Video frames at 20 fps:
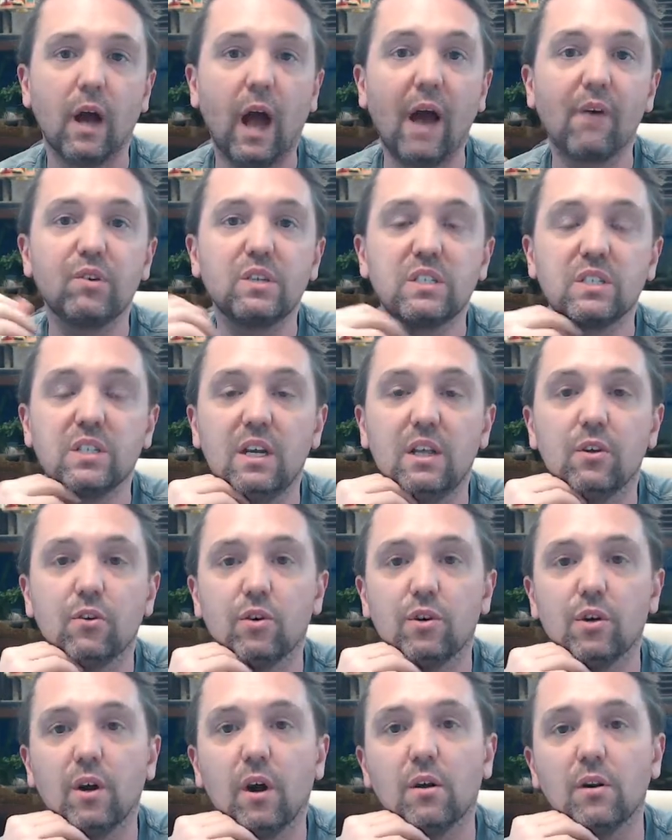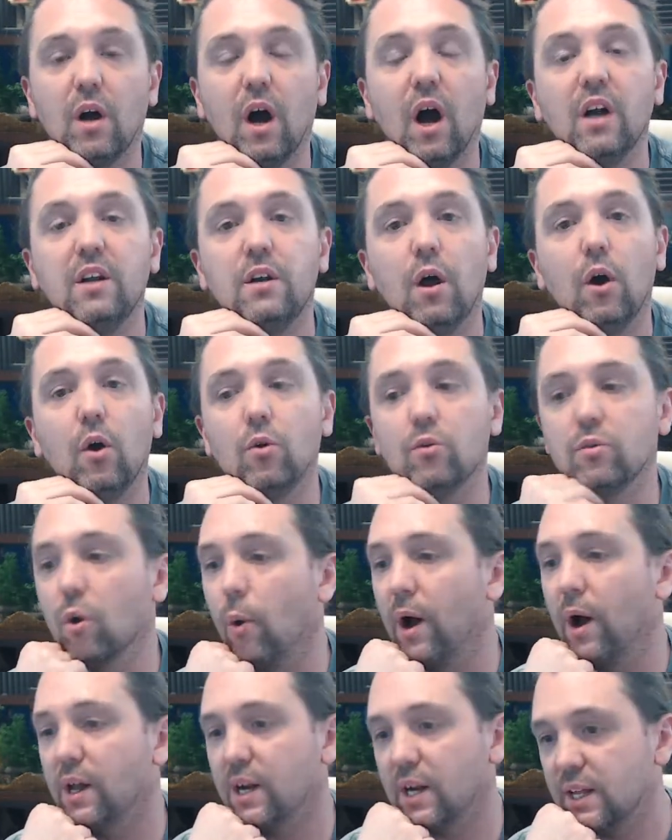Obviously, there are unknown
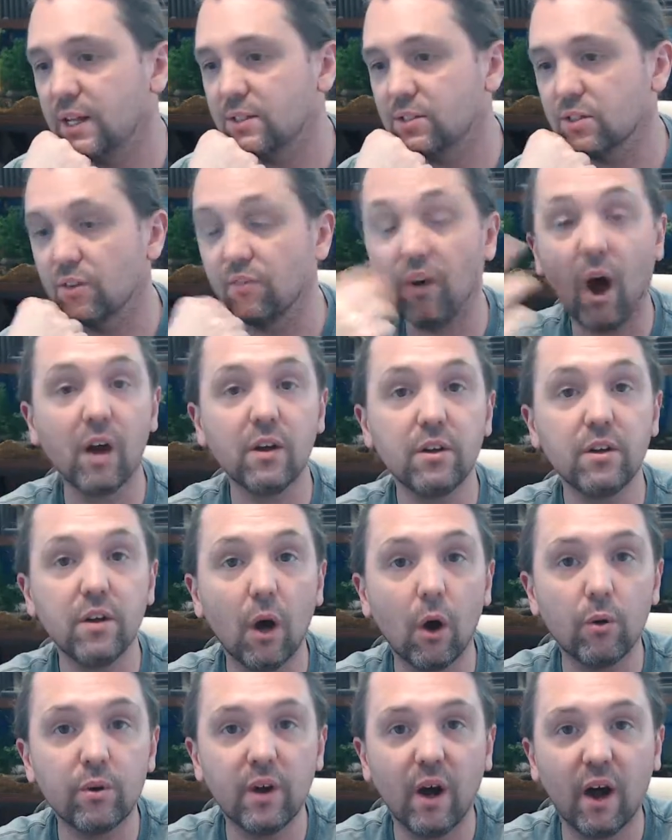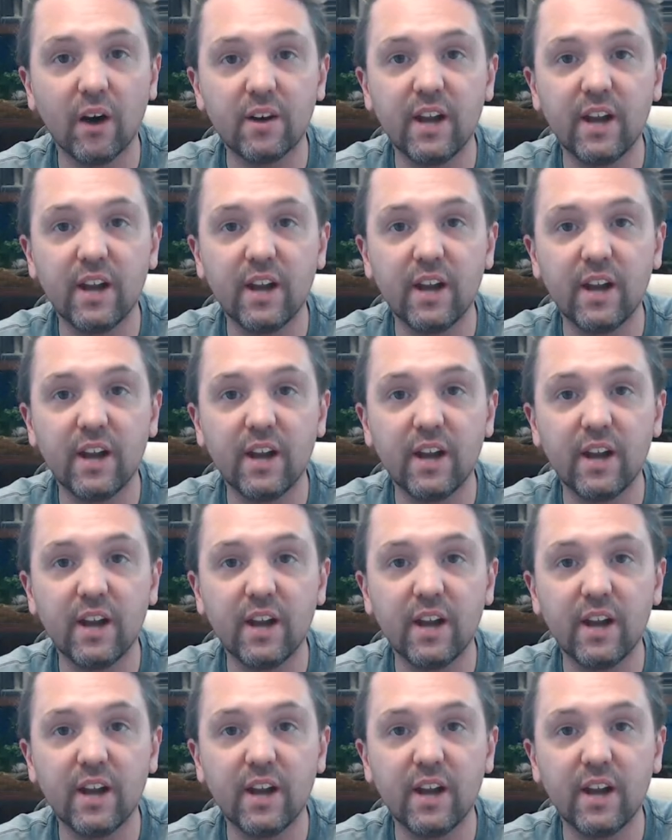quantities of unknown,